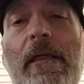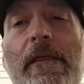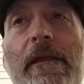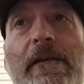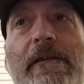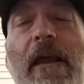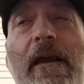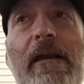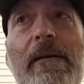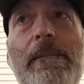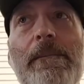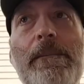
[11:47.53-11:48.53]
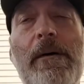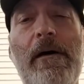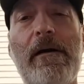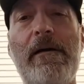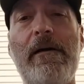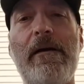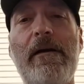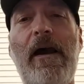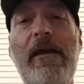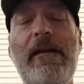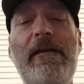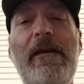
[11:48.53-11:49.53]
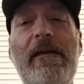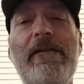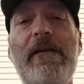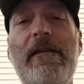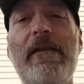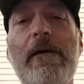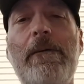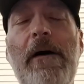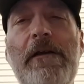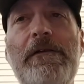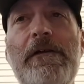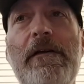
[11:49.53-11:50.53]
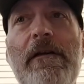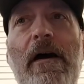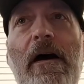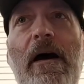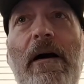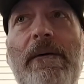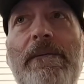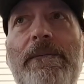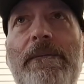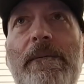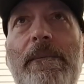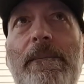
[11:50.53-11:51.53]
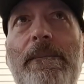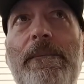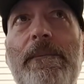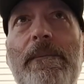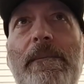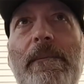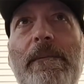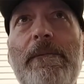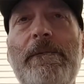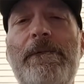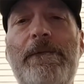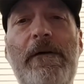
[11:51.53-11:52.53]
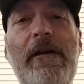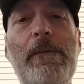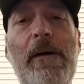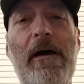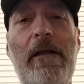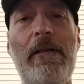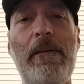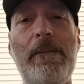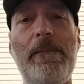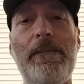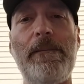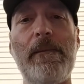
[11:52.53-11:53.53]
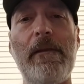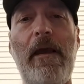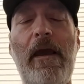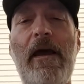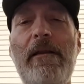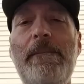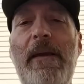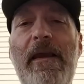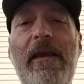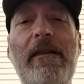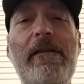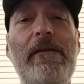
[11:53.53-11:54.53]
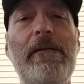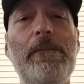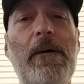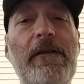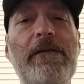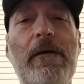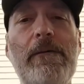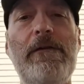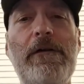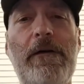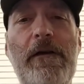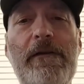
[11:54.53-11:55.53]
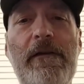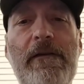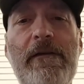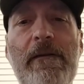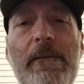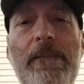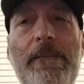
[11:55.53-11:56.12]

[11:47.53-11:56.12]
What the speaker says: The second book kind of digs into the question of free will and making one's own choices.